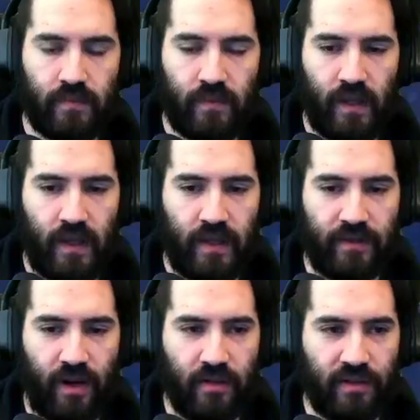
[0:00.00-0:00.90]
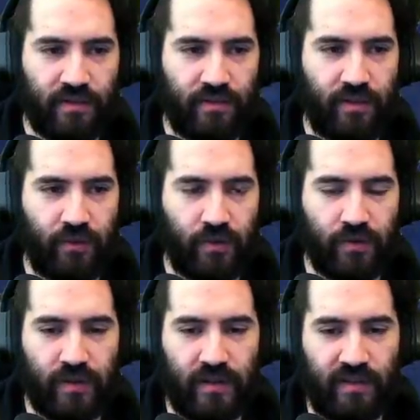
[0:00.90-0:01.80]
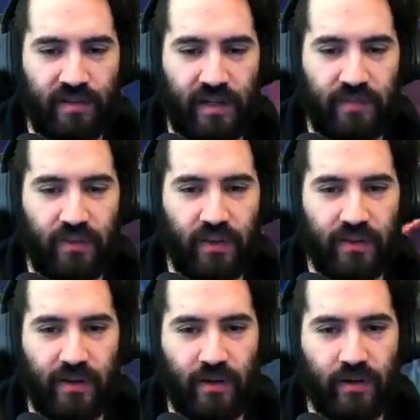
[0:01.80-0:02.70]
In Dauntless difficulty, it's significantly harder to